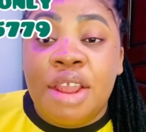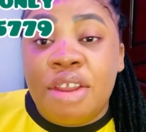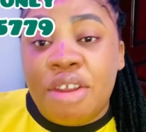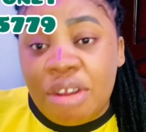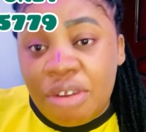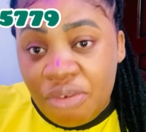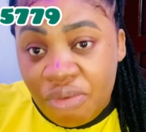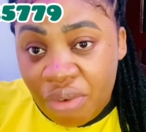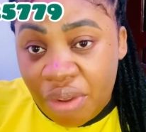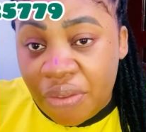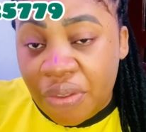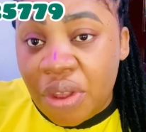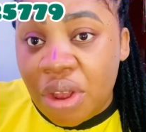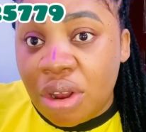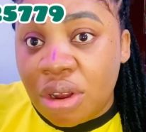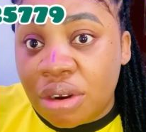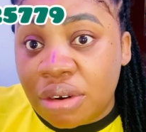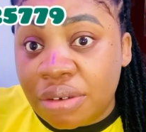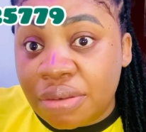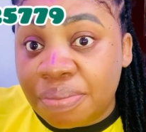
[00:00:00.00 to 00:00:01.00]
in
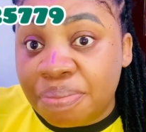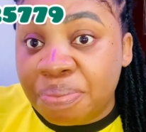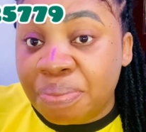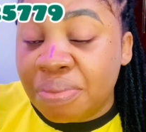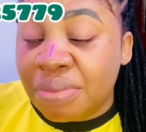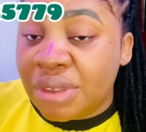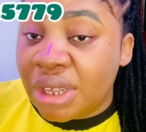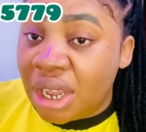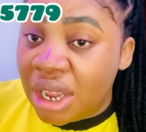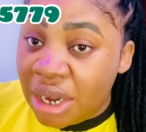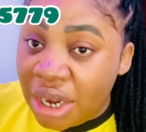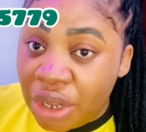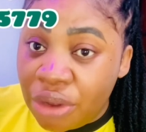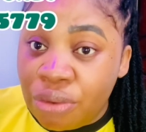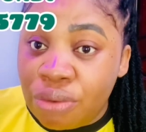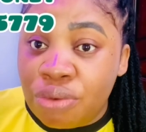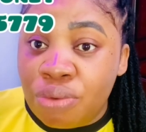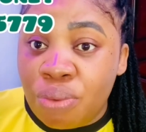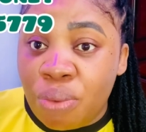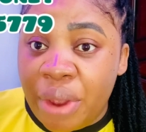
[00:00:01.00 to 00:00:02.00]
return in a
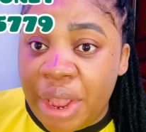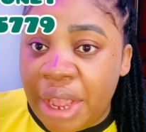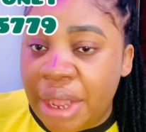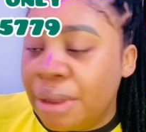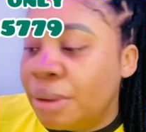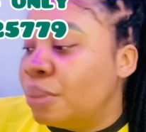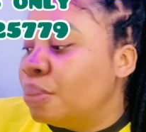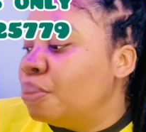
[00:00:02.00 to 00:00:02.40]
good way.